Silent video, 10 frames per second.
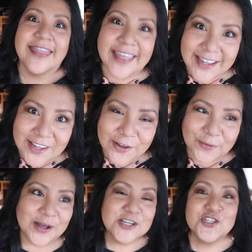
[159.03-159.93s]
thank
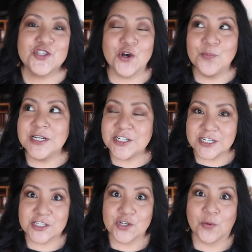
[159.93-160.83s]
you. So much
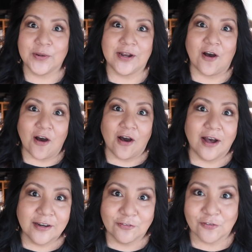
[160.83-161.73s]
is going
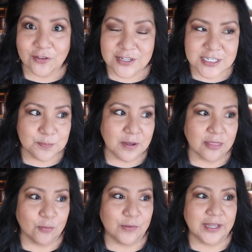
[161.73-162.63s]
on for this
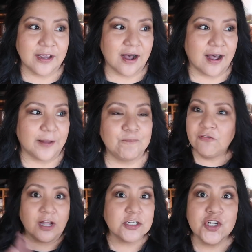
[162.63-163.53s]
month. We got
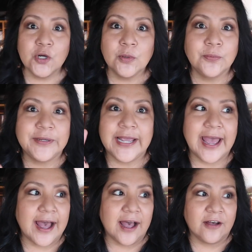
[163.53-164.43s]
Vlogtober, we
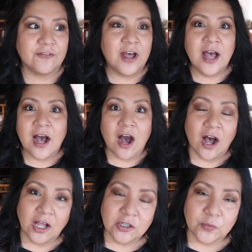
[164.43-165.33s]
have
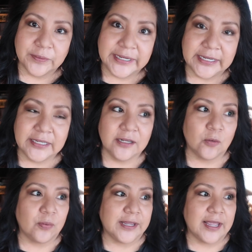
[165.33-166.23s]
Halloween,
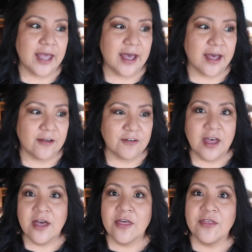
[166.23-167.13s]
we have
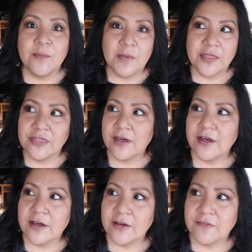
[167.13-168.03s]
the month
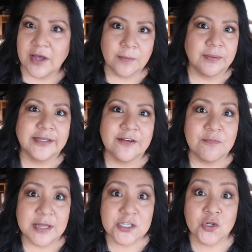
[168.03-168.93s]
of, I believe,
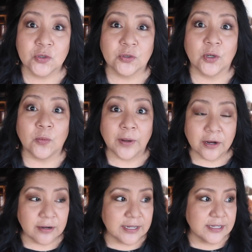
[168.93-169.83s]
mental
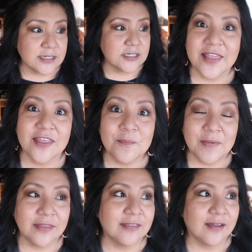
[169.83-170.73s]
awareness, the
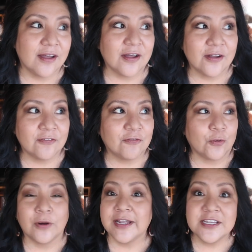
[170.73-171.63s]
month of uh,
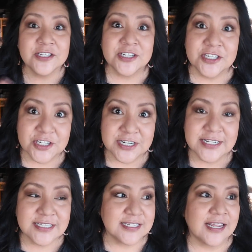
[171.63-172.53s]
for
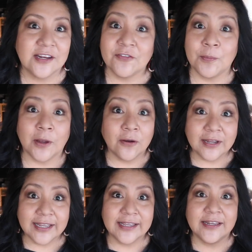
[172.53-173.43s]
indigenous Native
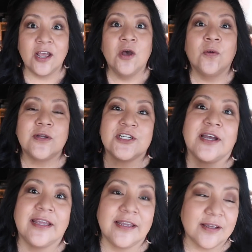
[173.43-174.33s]
American, which
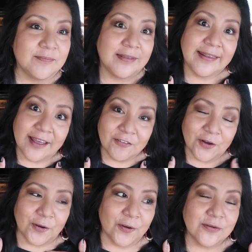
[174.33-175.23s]
I am
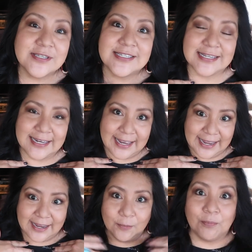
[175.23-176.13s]
Navajo,
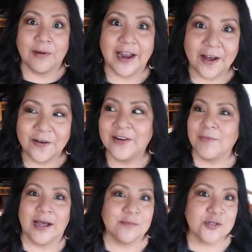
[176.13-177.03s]
Dene proud.
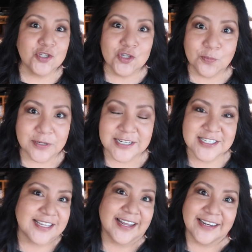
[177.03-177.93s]
I'm super
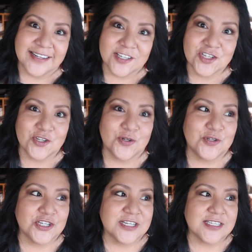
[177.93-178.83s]
excited to
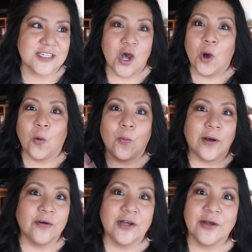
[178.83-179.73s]
just
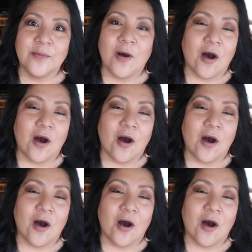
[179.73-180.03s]
welcome